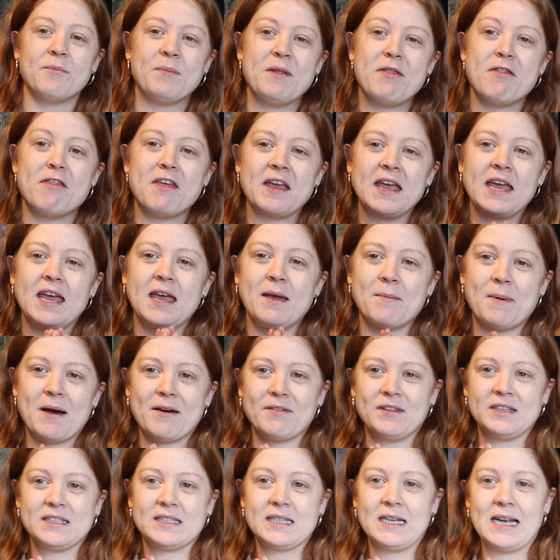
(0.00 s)
been thinking
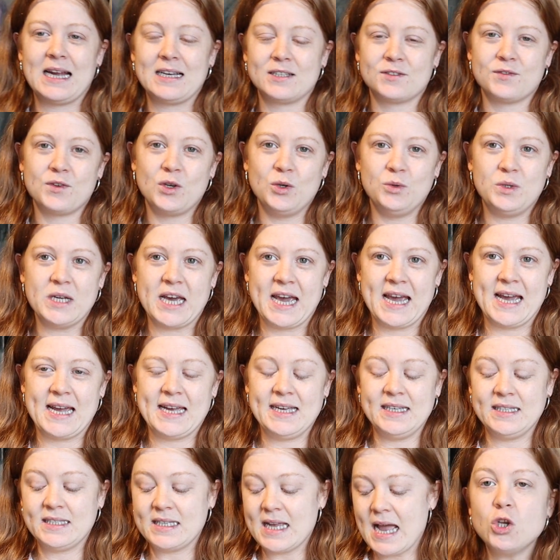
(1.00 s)
about this the last few
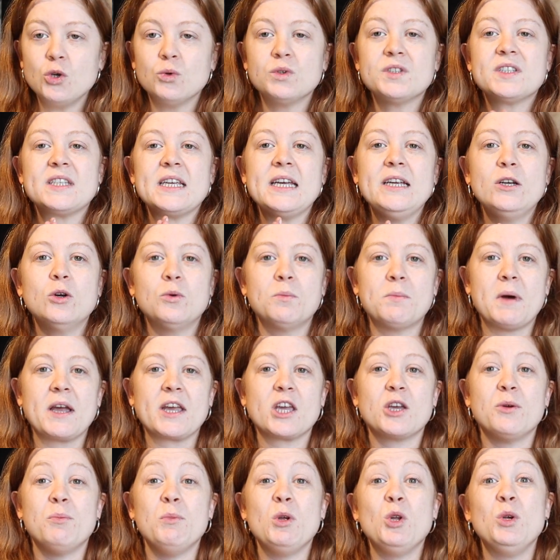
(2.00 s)
days. You'll see on my
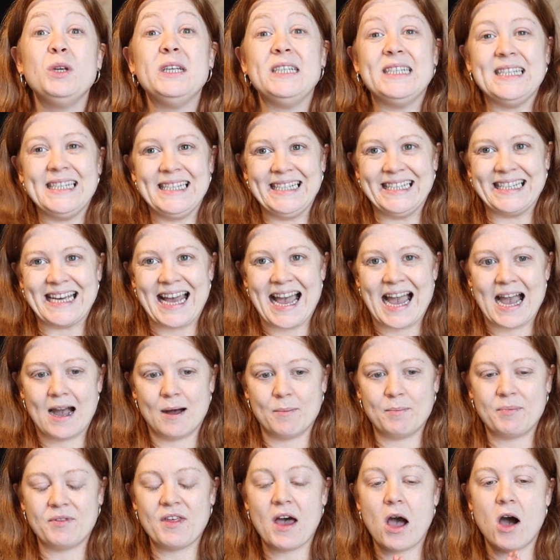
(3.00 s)
community
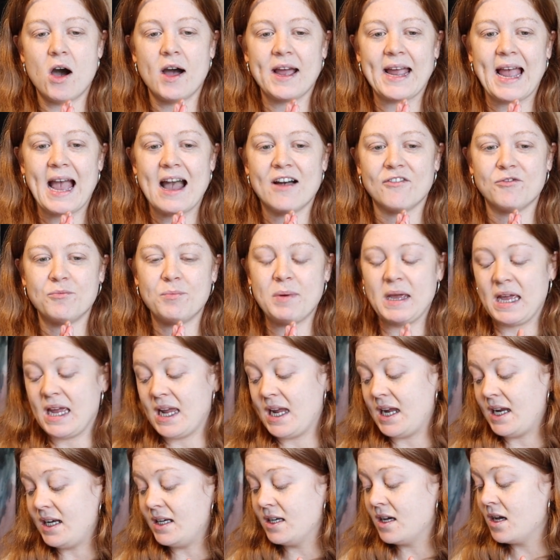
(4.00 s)
tab that I have
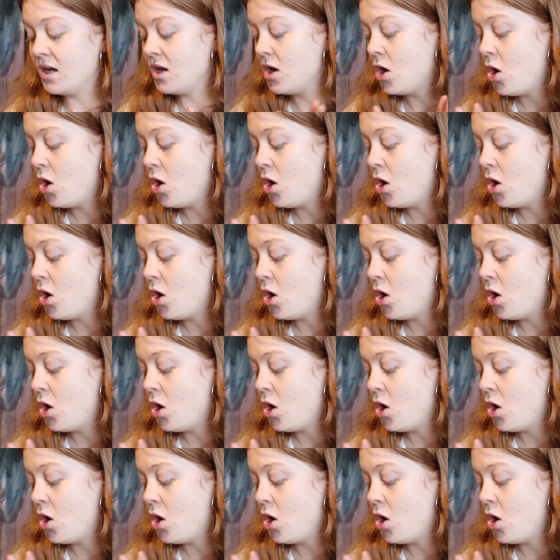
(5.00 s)
been